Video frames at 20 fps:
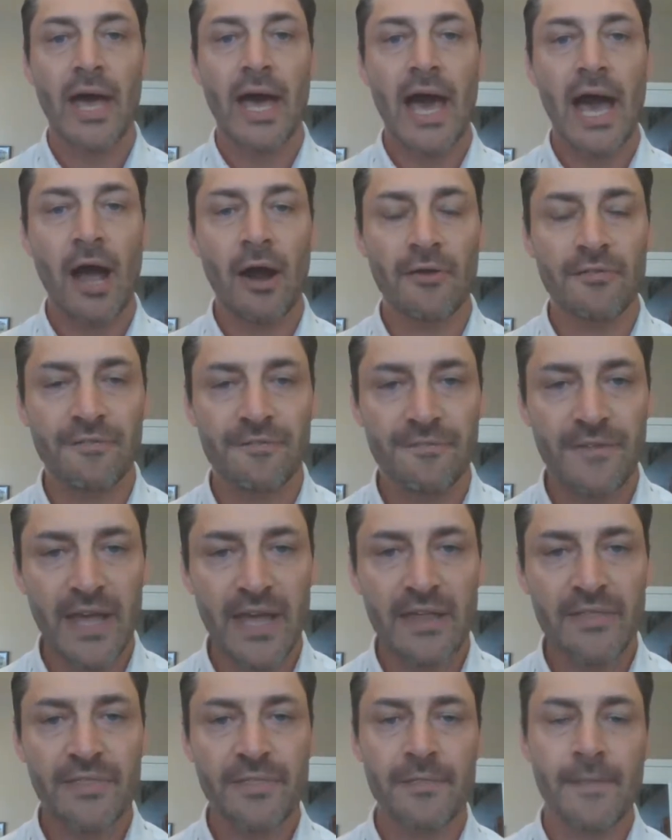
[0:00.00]
Our
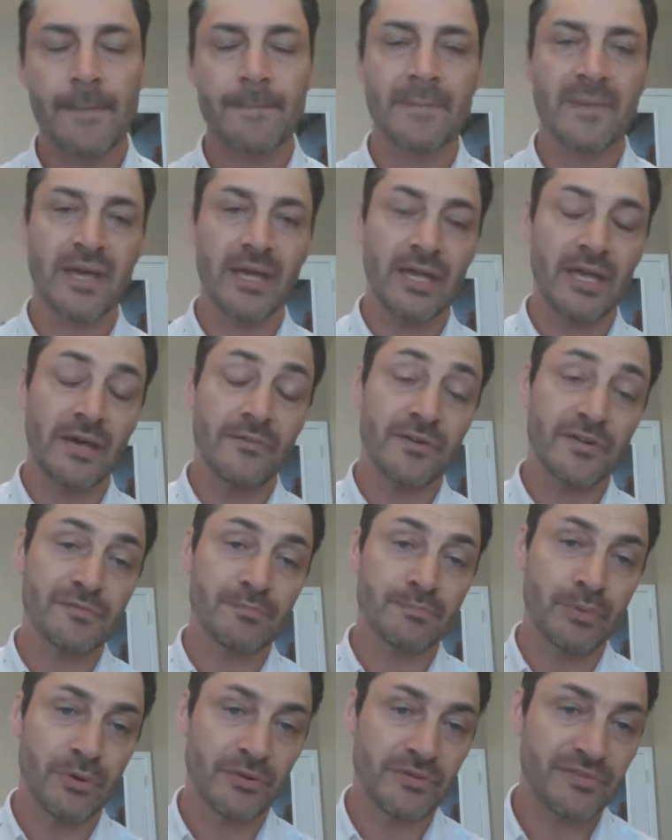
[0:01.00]
faith can give us
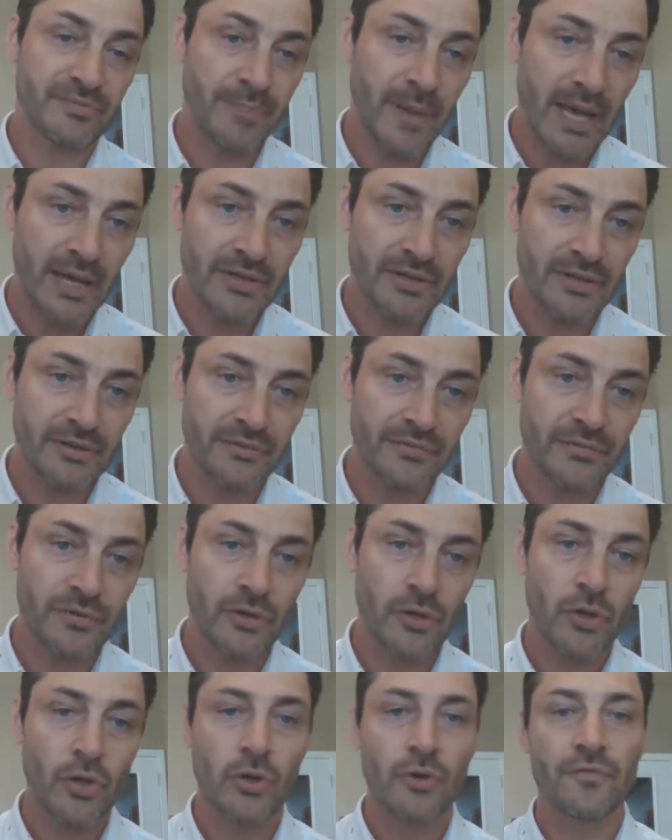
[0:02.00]
perspective
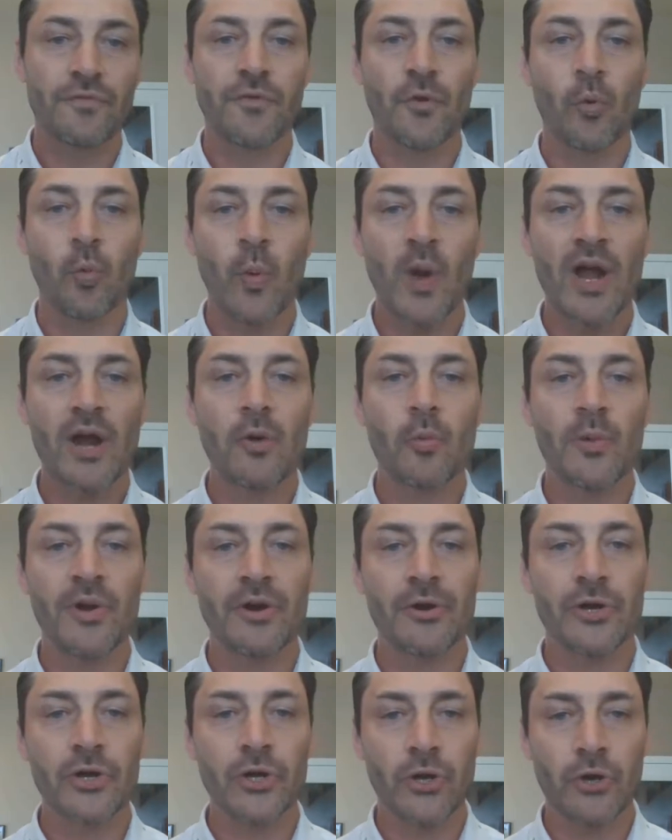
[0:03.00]
for where we
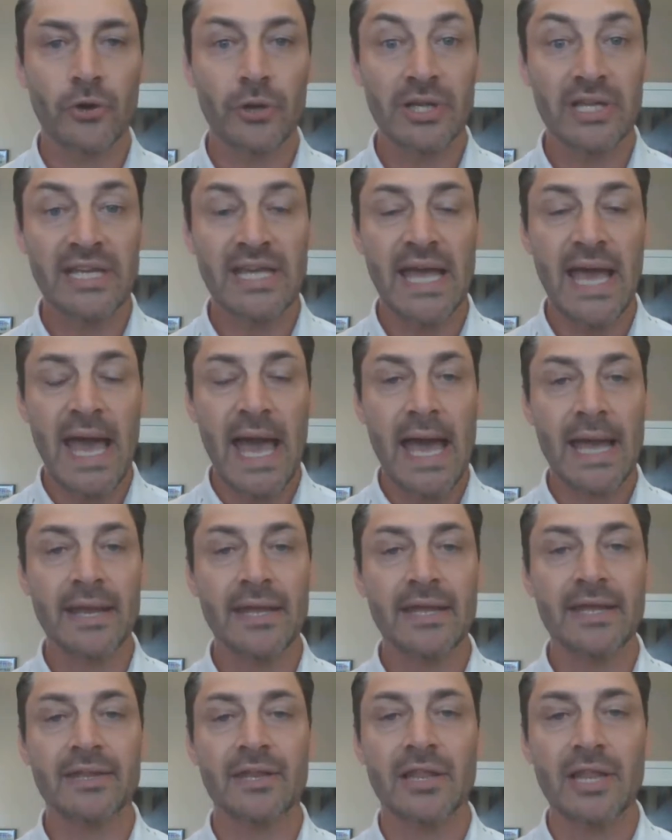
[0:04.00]
are currently at
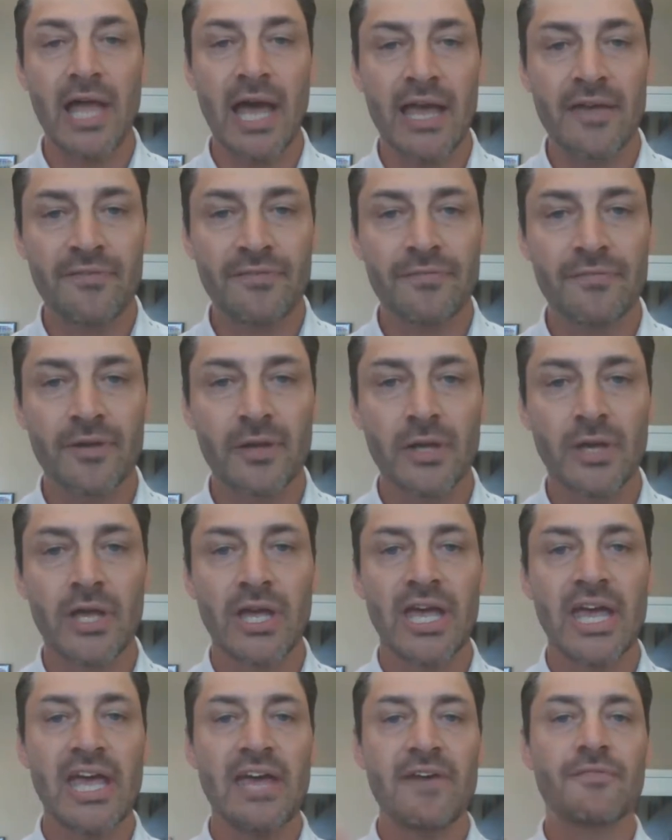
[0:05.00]
in life
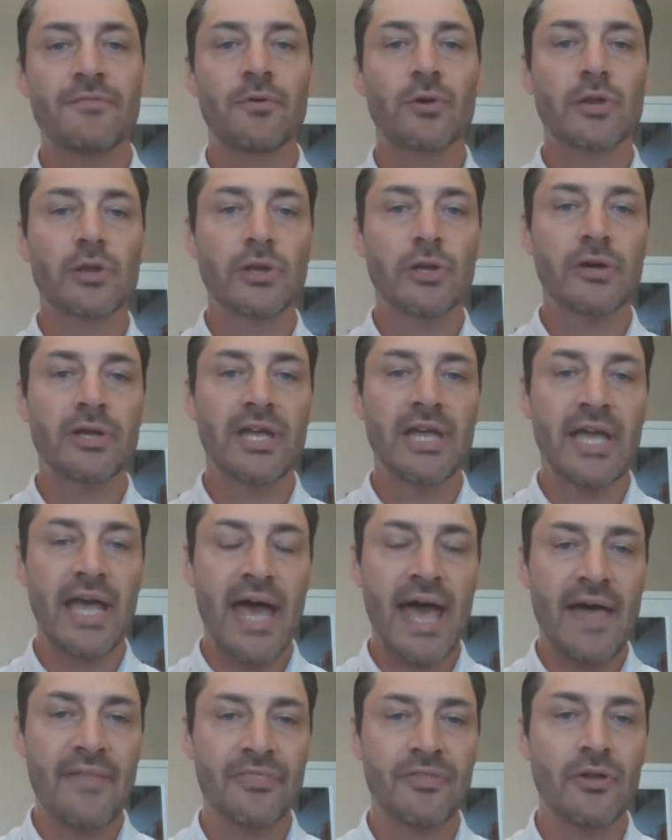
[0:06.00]
if we're looking
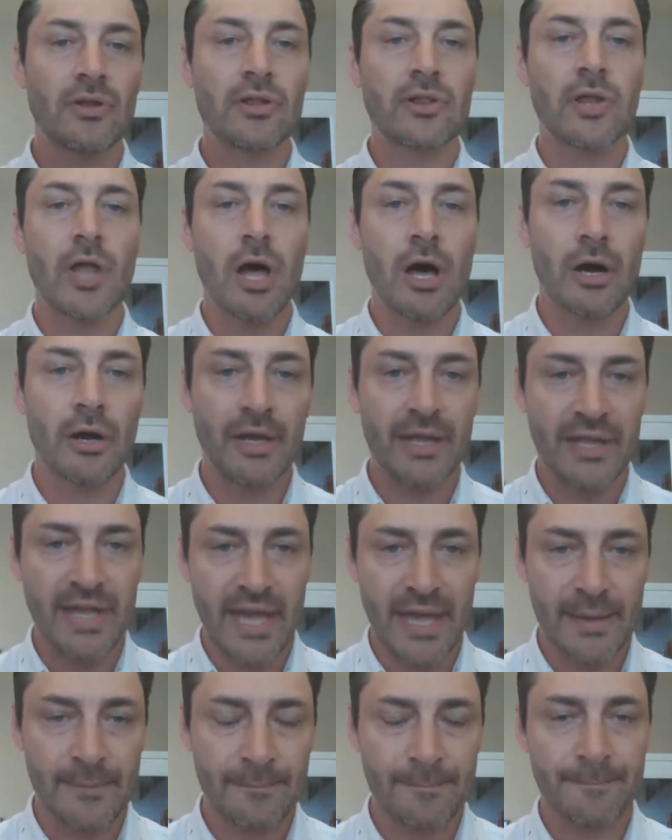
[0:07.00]
at the long
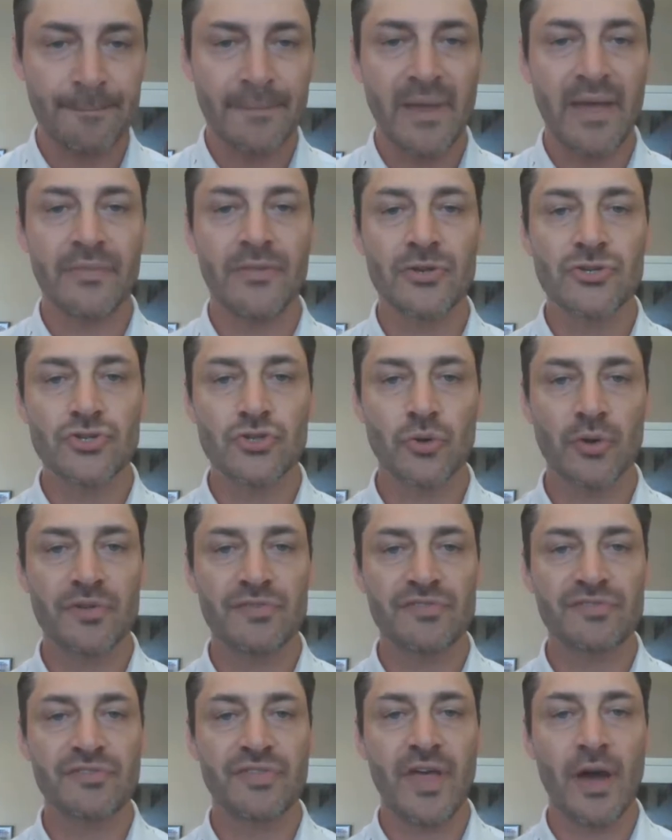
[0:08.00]
game, and the
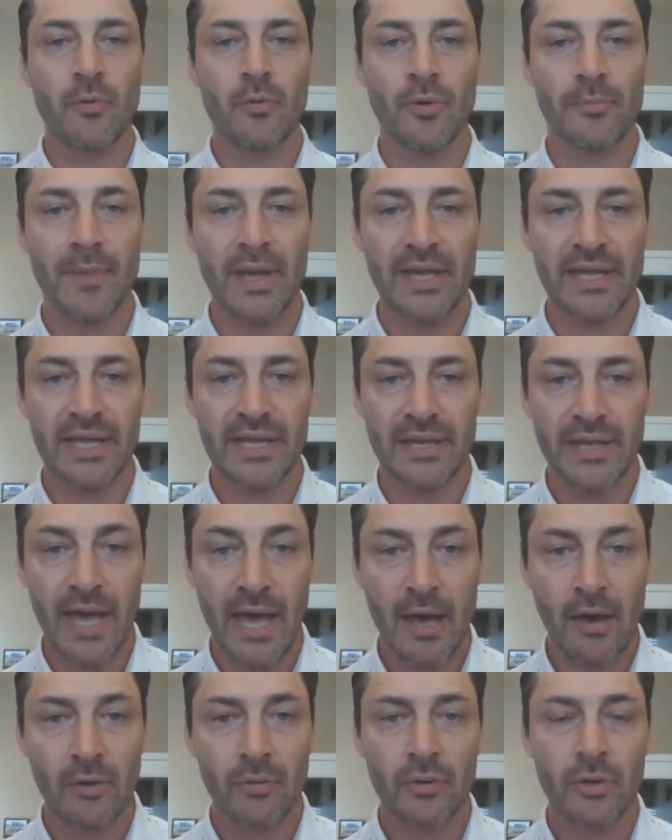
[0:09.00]
choices that we're making
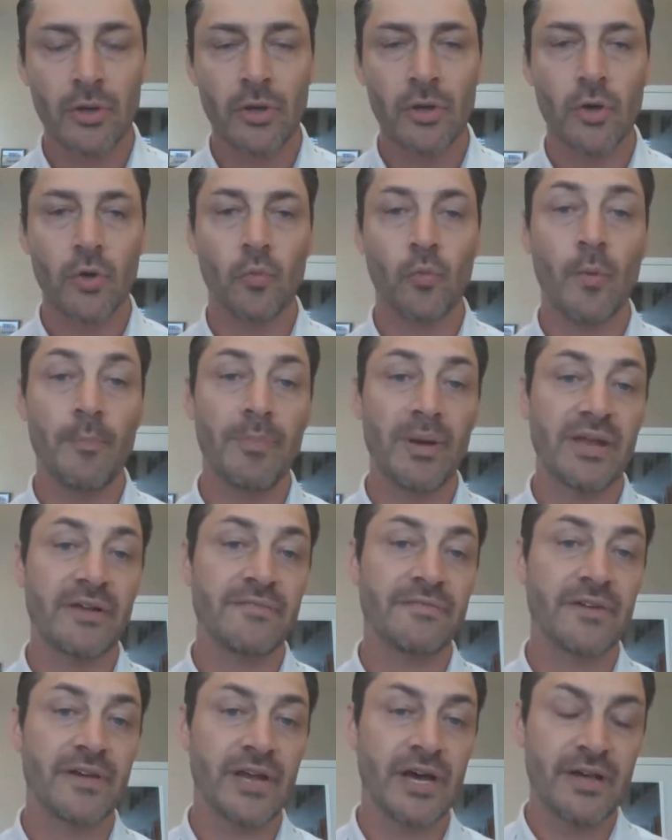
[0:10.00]
now will
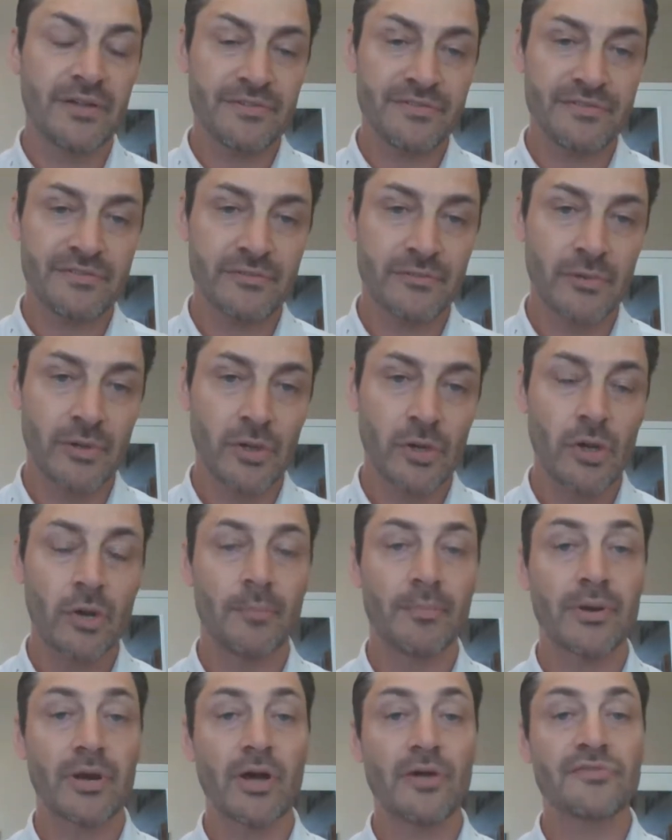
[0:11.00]
benefit us,
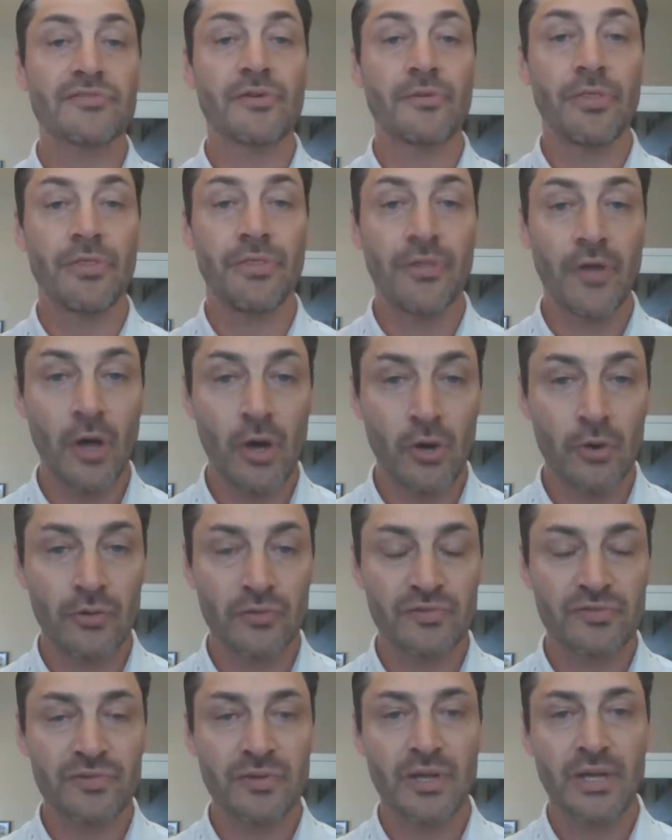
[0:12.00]
but also
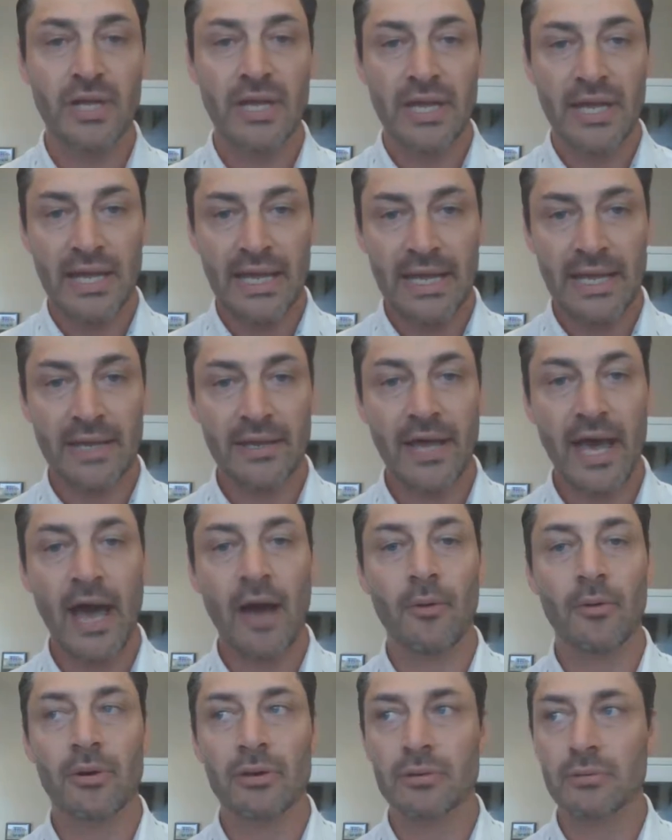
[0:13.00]
those in
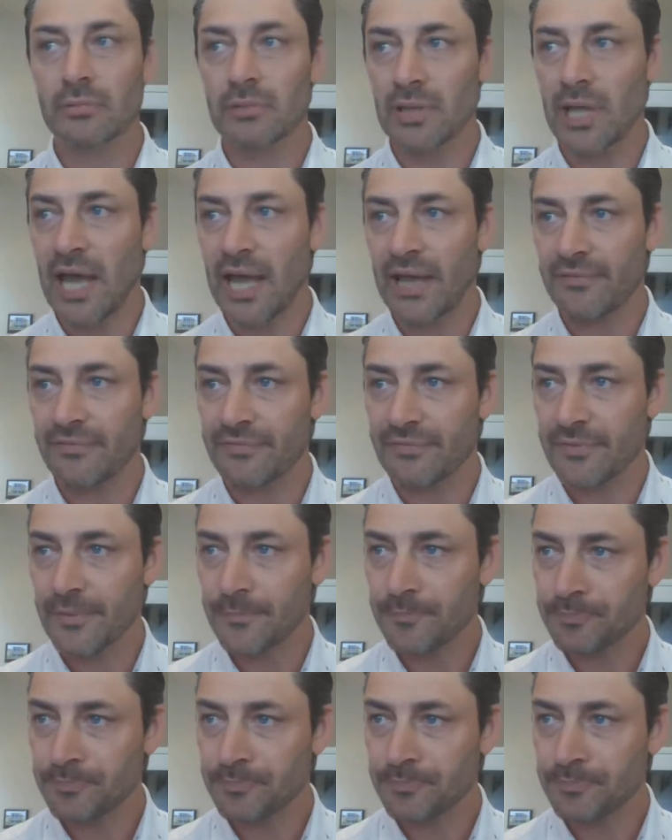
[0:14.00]
our life.